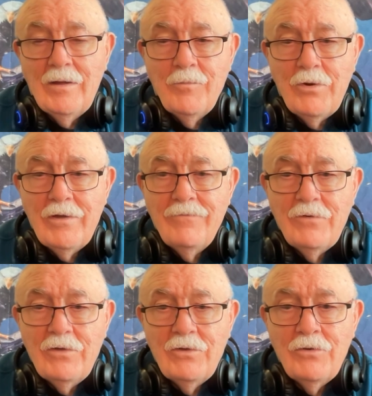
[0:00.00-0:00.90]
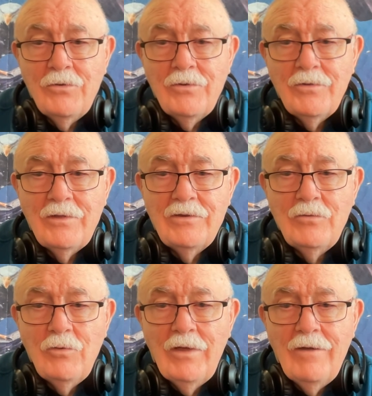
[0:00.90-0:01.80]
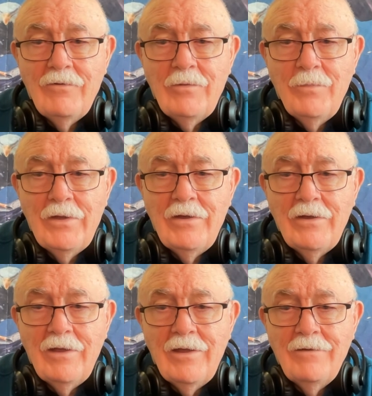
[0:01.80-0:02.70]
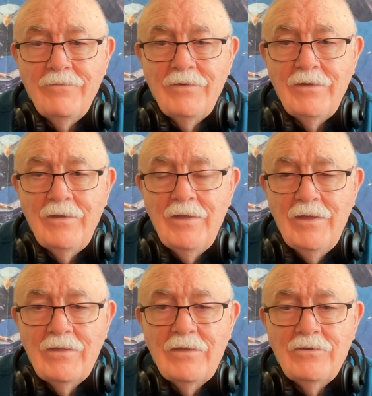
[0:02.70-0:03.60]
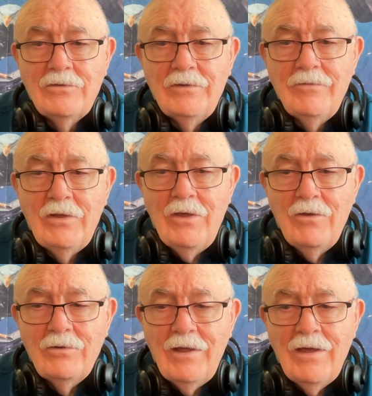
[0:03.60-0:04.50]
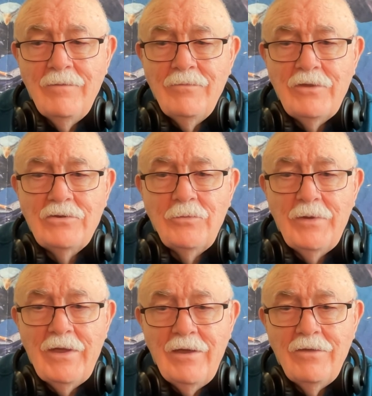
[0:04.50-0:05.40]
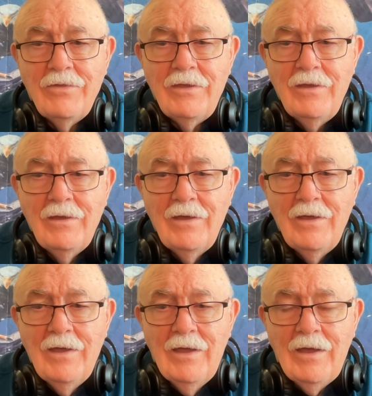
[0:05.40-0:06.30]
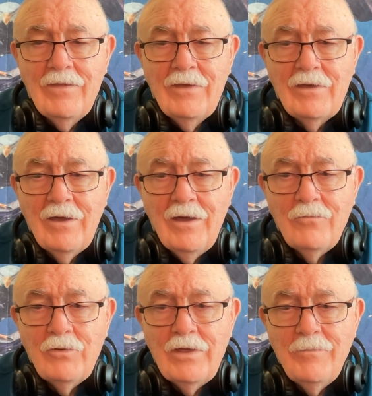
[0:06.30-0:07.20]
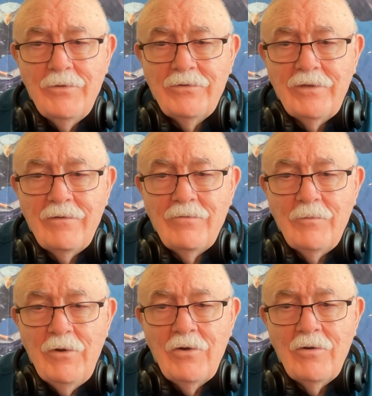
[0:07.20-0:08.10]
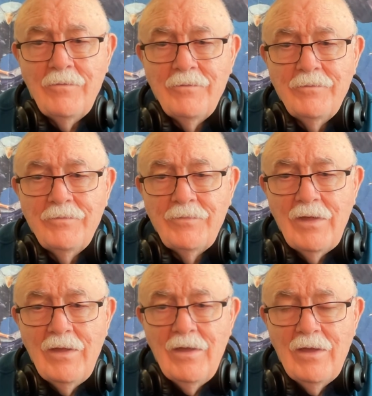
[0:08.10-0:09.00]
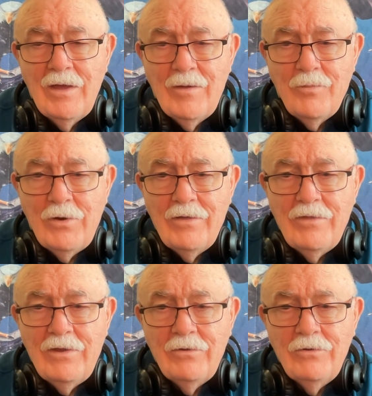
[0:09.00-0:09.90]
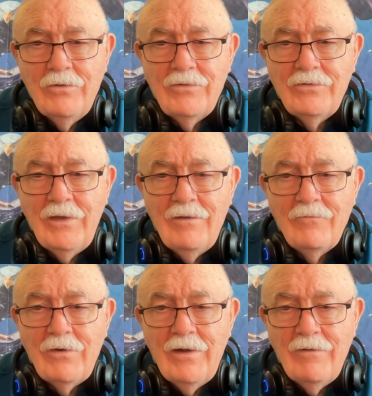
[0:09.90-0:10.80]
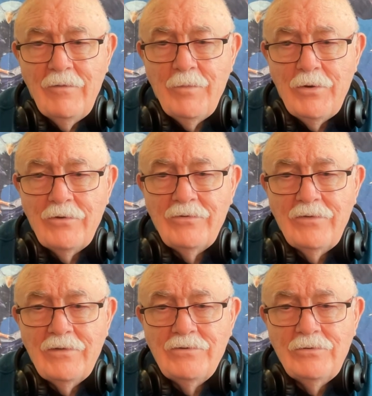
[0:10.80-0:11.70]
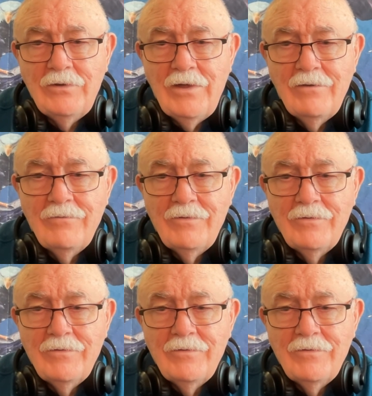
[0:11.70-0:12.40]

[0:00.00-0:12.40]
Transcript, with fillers: pray for you that you will have an abundant life, that you'll live a long time, that you'll be healthy, and that God will keep you safe from harm. I pray that He'll do the same for every person that you love.